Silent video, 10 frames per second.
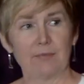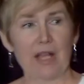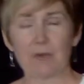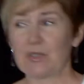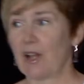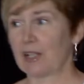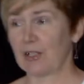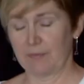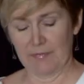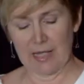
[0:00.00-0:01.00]
That was not,
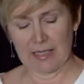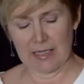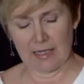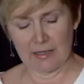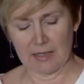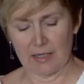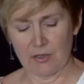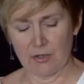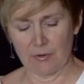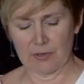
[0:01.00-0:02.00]
that data said
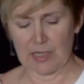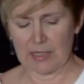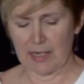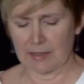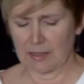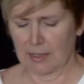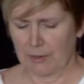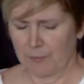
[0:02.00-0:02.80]
you don't say yes.